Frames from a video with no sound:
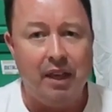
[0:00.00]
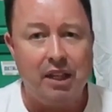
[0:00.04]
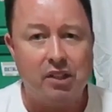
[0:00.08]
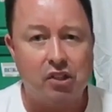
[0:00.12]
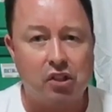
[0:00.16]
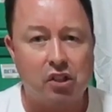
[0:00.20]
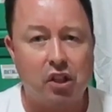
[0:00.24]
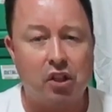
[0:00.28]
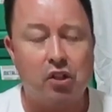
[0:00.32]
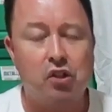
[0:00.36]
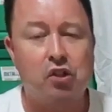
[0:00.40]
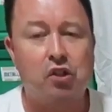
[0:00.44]

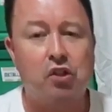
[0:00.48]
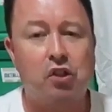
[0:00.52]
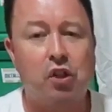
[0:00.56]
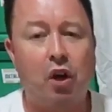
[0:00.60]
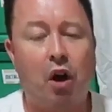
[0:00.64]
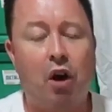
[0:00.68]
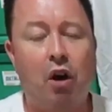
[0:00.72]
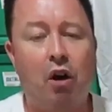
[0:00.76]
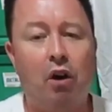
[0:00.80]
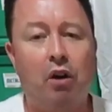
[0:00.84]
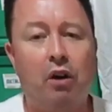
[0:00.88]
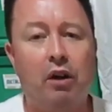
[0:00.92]
This
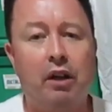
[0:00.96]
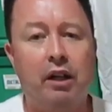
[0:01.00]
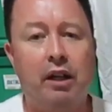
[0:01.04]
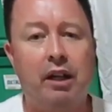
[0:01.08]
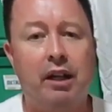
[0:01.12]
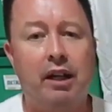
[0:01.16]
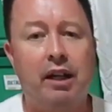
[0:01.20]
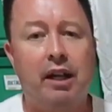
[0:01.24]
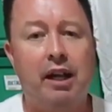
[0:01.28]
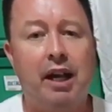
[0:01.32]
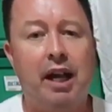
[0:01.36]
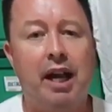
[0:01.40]

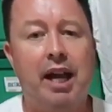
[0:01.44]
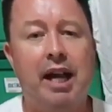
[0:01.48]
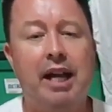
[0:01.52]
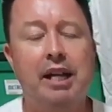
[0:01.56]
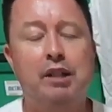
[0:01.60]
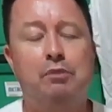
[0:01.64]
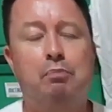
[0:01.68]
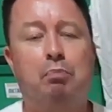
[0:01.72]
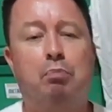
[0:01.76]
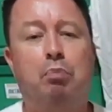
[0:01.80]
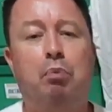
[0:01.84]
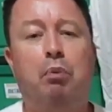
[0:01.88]
song
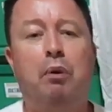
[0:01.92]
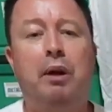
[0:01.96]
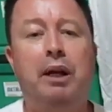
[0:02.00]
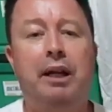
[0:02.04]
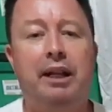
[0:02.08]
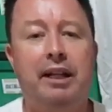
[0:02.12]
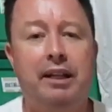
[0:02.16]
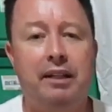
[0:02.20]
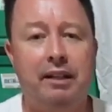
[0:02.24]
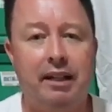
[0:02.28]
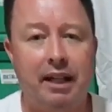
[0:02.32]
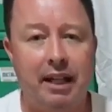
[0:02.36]
is
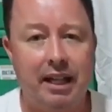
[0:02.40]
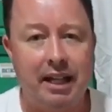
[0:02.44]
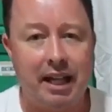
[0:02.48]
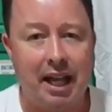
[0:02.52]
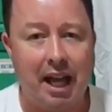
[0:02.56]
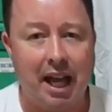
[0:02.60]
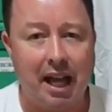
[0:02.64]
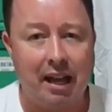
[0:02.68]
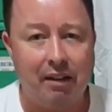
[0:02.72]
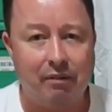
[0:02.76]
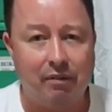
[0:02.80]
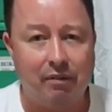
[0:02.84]
brilliant